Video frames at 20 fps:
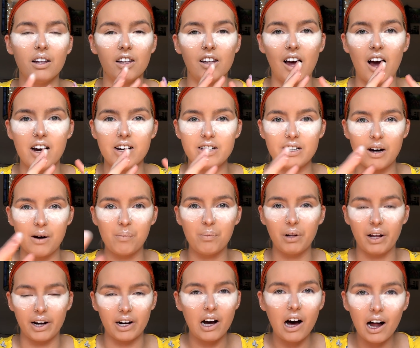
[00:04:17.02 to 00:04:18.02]
lined up
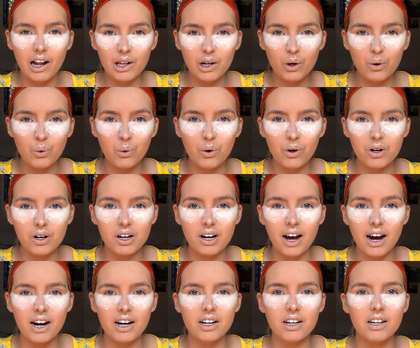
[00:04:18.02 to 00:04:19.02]
like color
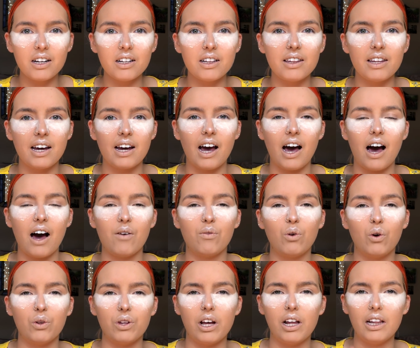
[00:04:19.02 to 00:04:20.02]
coordinated. They have
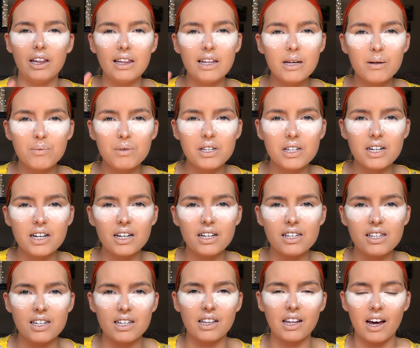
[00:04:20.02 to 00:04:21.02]
all their
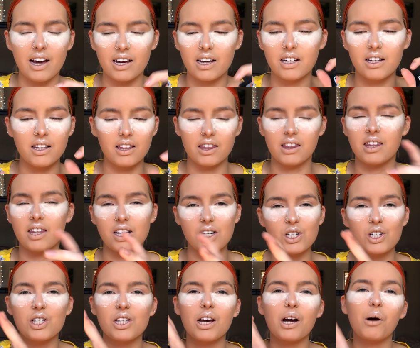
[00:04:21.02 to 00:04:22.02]
lipsticks in like, they're
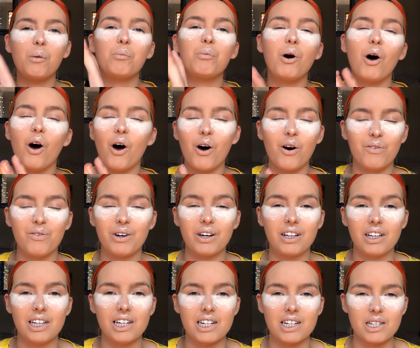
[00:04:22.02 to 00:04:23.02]
just like
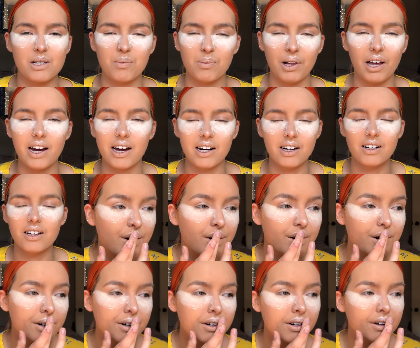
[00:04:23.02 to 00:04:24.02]
perfectly displayed.
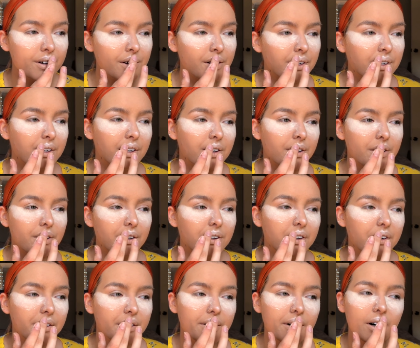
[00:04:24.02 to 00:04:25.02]

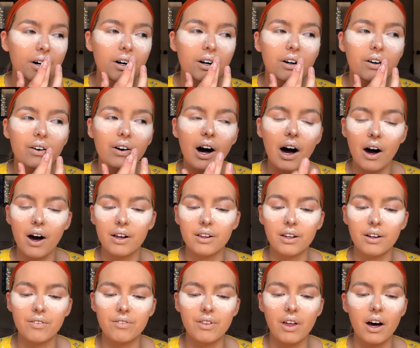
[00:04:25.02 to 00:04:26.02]
Oh, wow, I
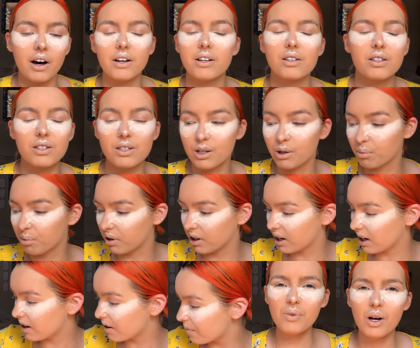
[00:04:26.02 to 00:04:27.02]
love that. so
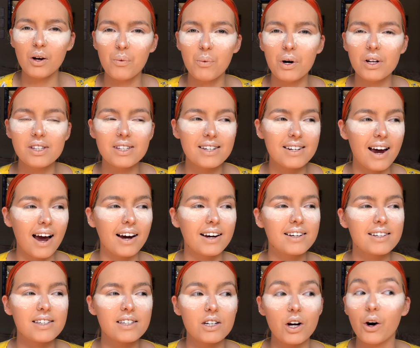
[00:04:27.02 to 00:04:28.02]
pretty. What's
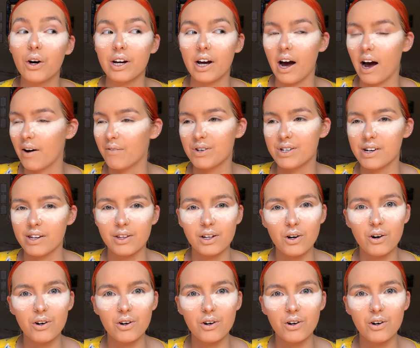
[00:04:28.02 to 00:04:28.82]
next? Oh yeah, I haven't done the